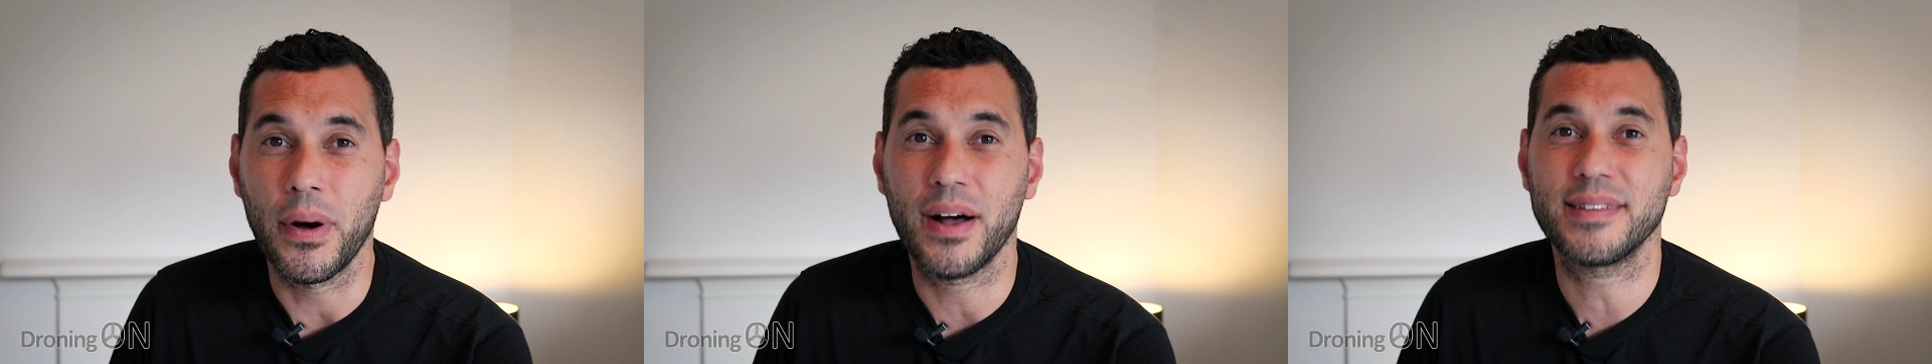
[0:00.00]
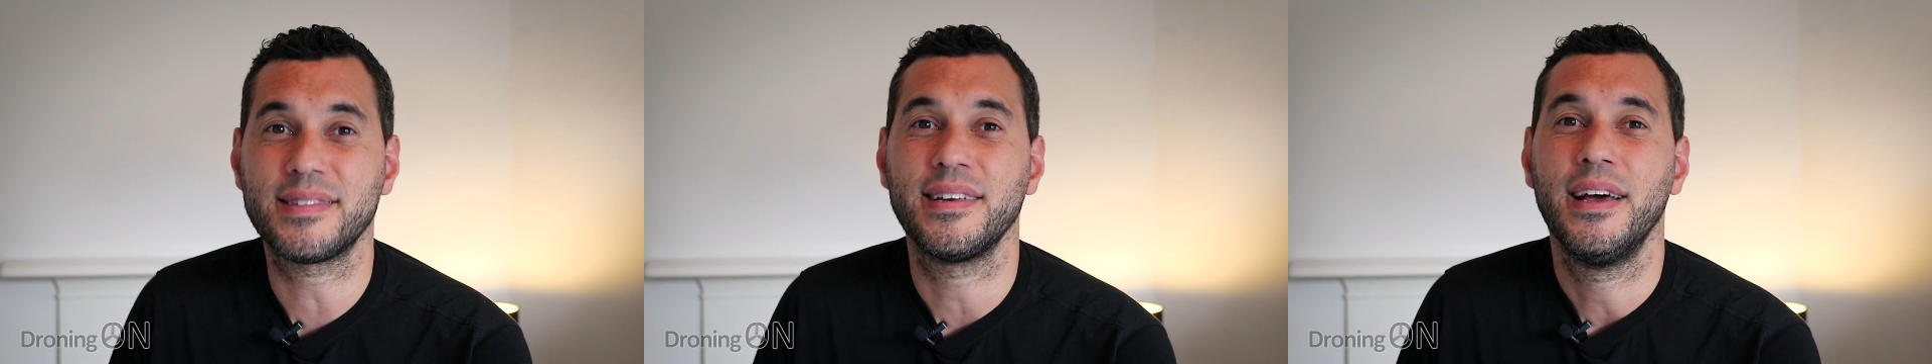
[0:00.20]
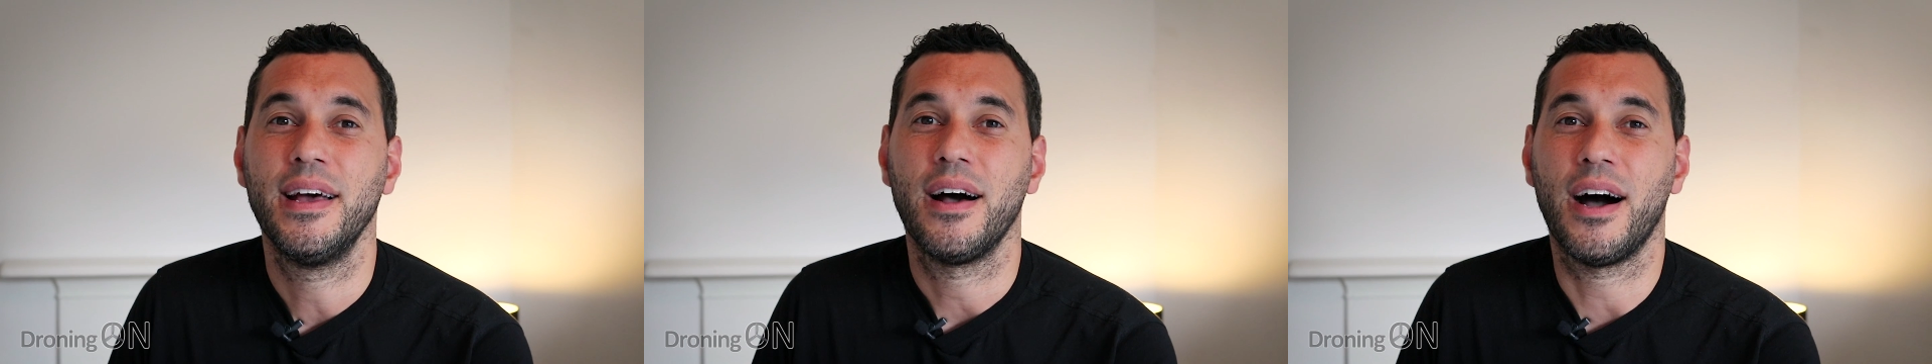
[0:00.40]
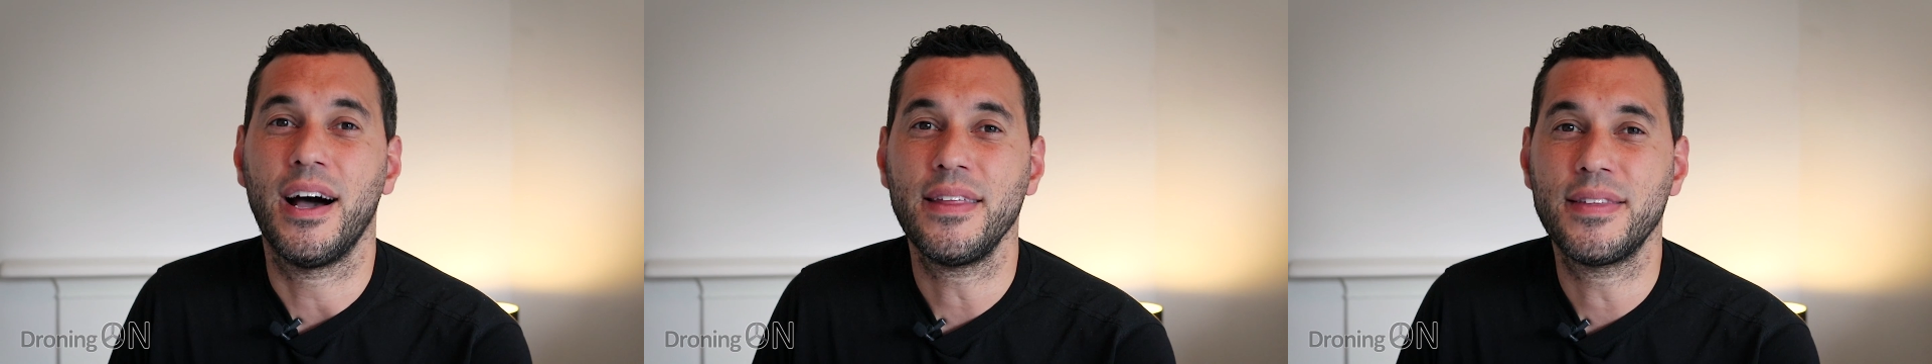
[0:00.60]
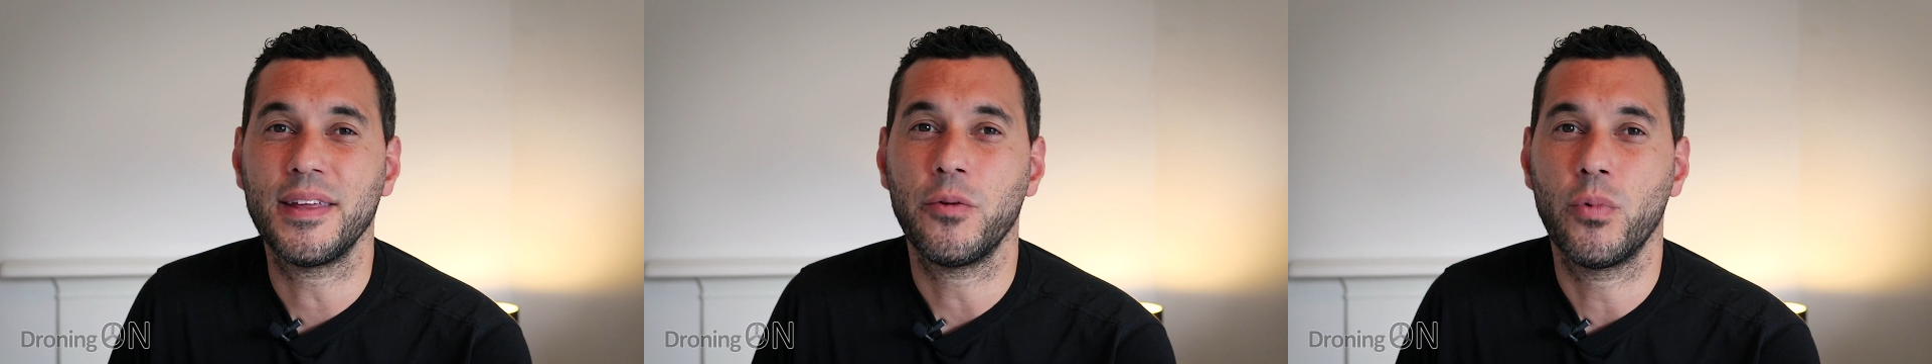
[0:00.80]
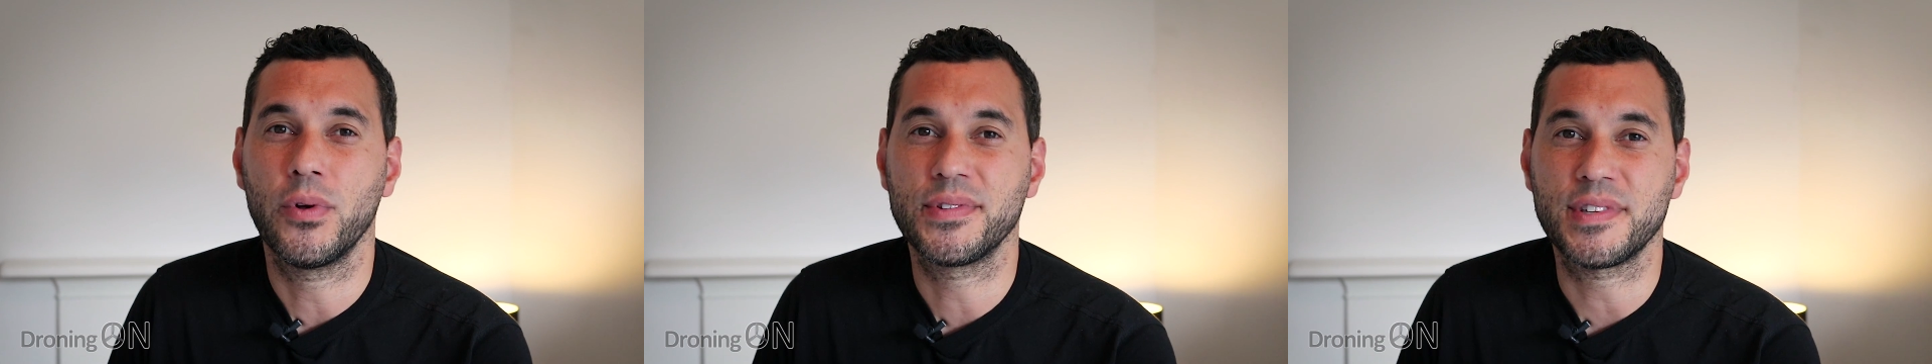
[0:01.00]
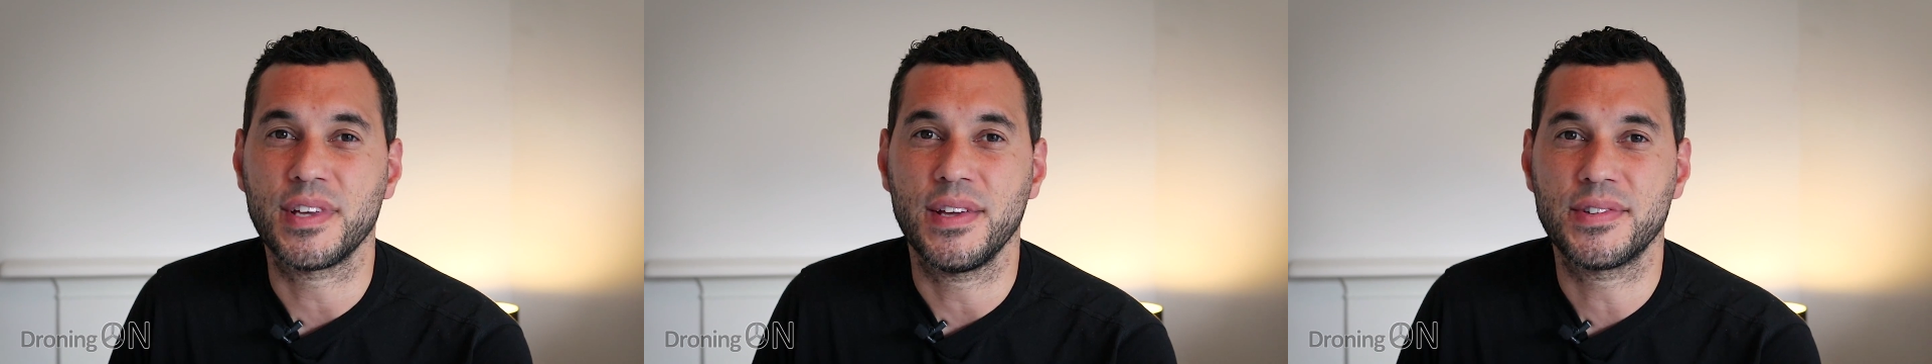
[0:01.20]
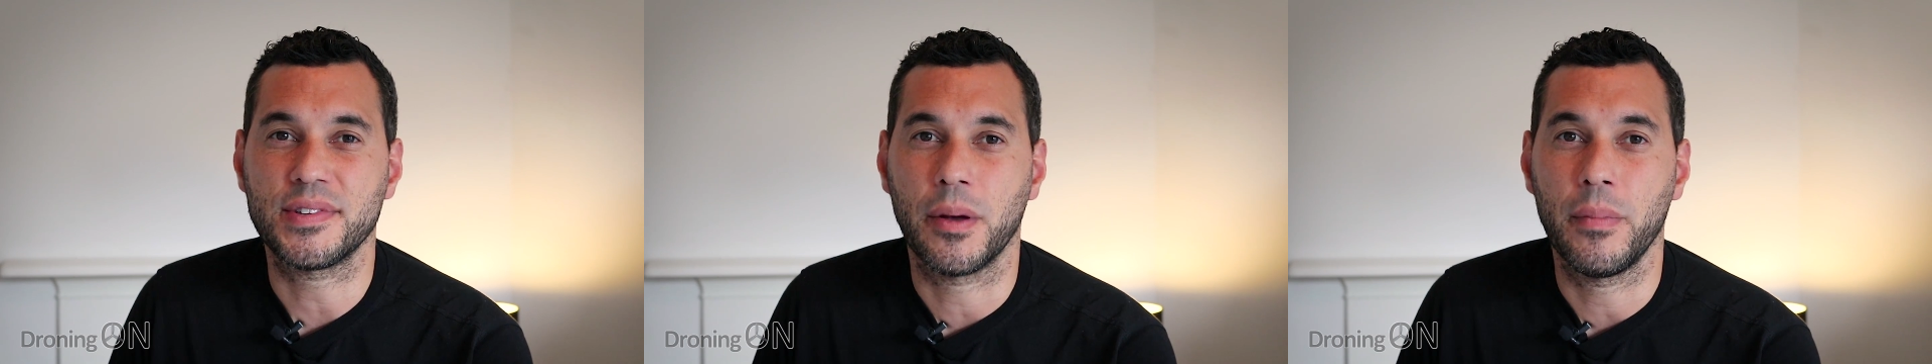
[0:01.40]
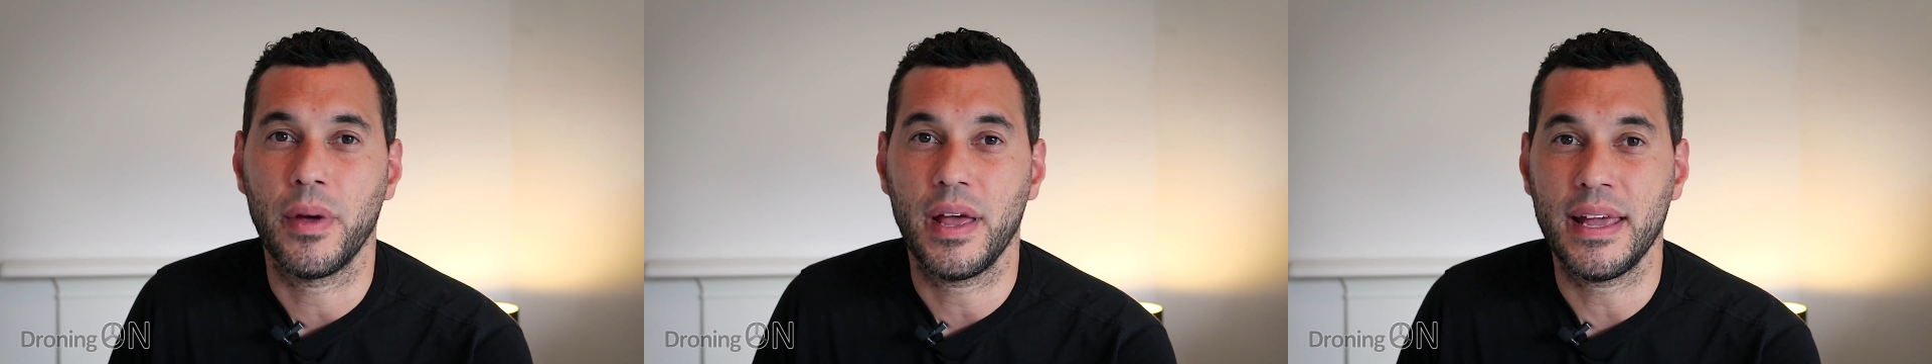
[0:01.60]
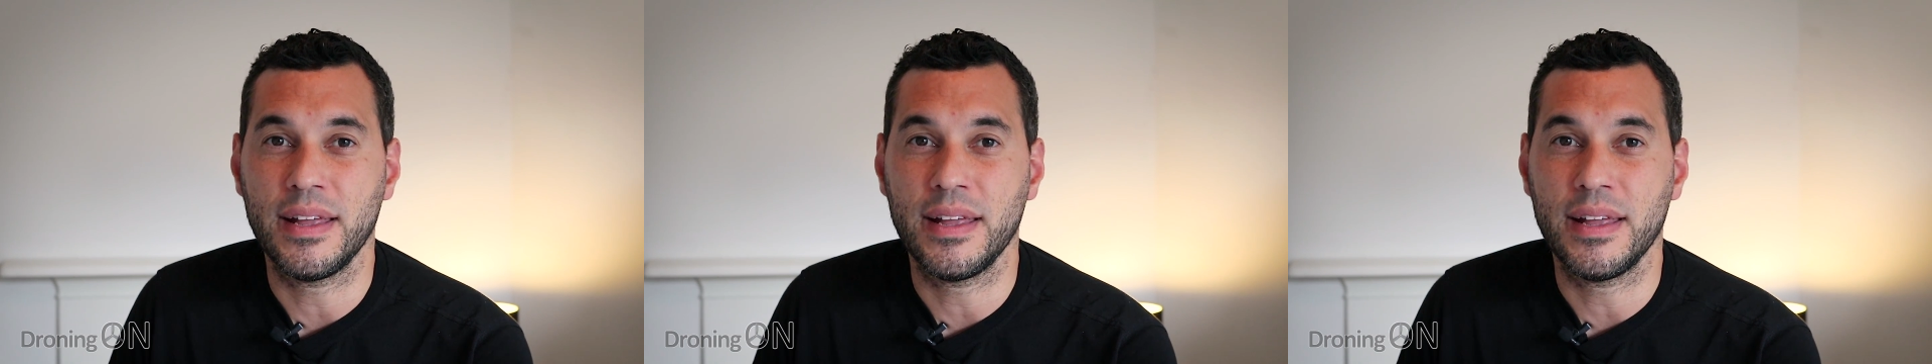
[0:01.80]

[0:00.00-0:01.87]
but I think we'll see some